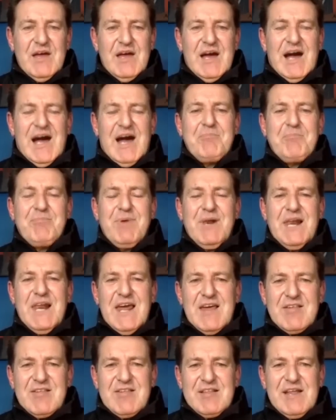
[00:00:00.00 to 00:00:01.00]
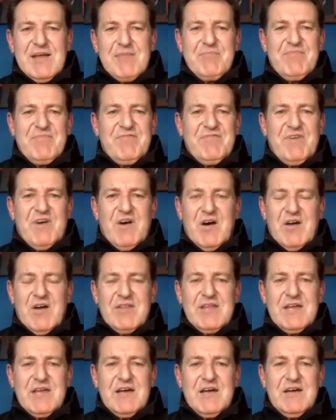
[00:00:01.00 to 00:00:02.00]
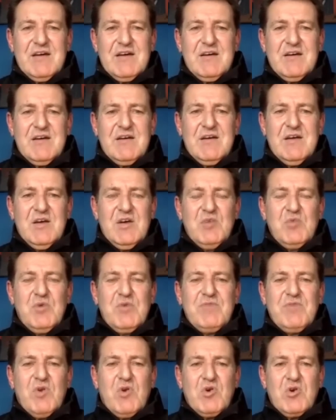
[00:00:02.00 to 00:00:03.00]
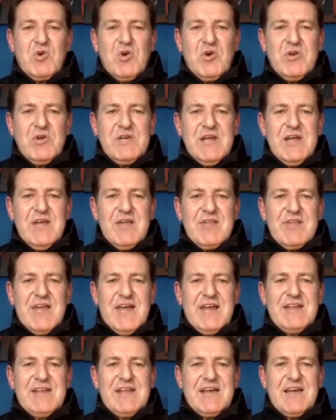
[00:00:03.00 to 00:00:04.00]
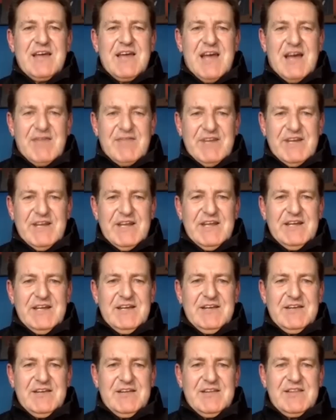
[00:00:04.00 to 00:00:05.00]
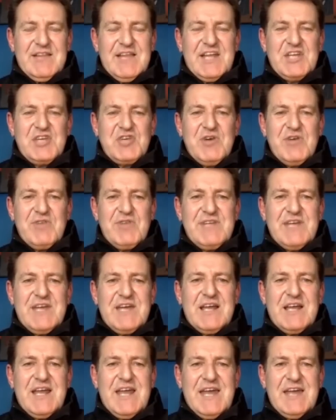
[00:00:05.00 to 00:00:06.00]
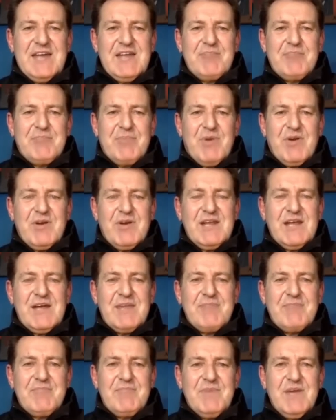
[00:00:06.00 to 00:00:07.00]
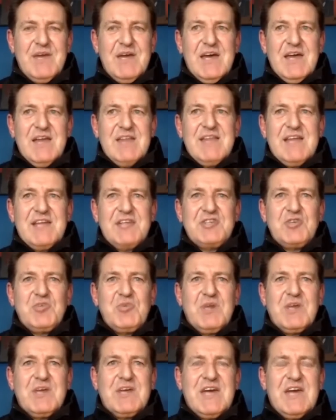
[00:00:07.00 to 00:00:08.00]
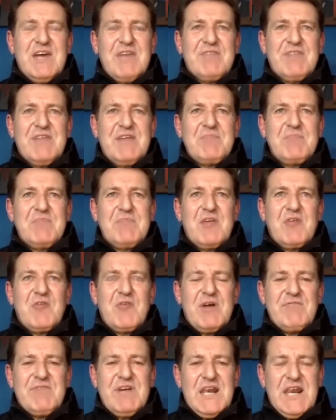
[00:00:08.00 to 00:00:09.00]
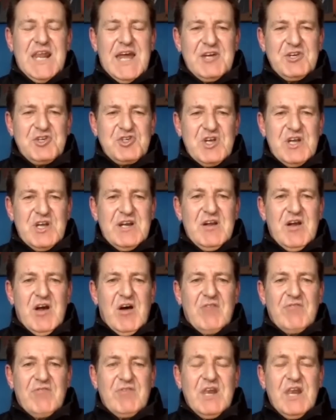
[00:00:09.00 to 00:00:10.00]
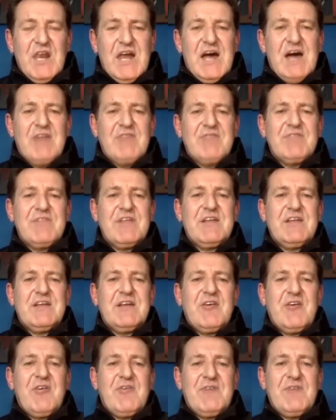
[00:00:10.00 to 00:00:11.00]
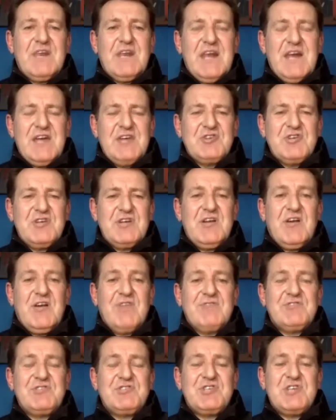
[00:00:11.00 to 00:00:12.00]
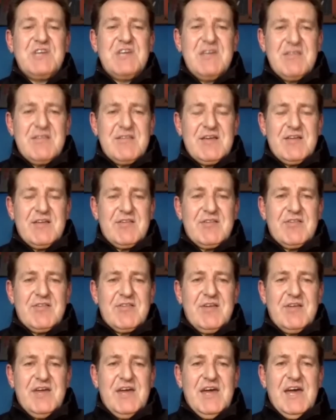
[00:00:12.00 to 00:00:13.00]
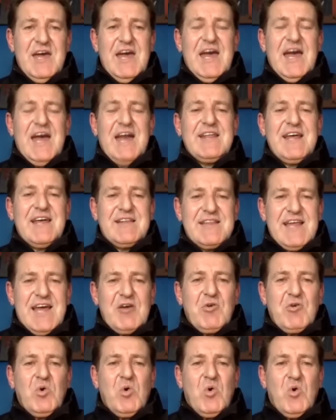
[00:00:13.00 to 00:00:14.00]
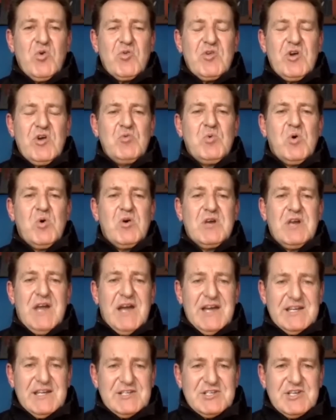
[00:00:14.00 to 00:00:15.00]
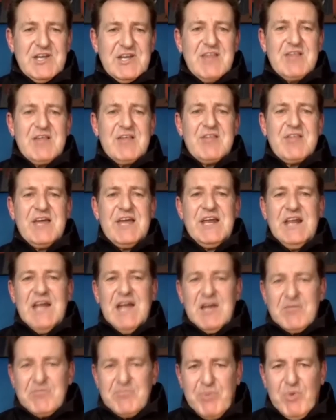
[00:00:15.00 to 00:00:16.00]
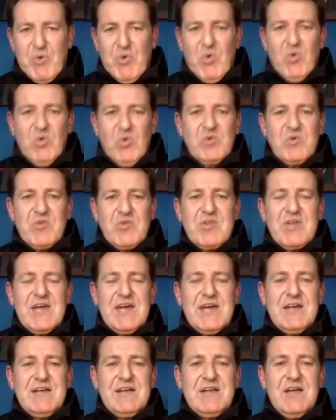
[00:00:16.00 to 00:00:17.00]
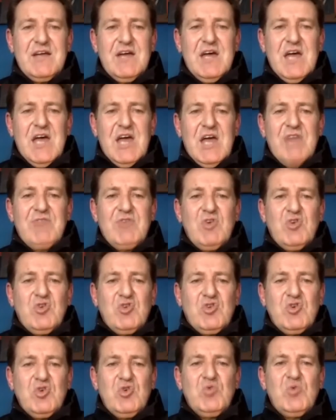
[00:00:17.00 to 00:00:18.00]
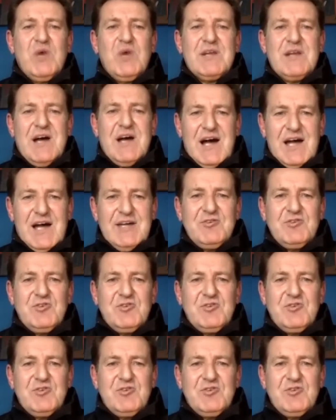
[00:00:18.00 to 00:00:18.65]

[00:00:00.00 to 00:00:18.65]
I bless them, Father, with your goodness and the covenant that you have declared upon them, that you will give them the revelation of love, the revelation of Jesus, and that they will also walk like Jesus and like Paul, who said, If you do what I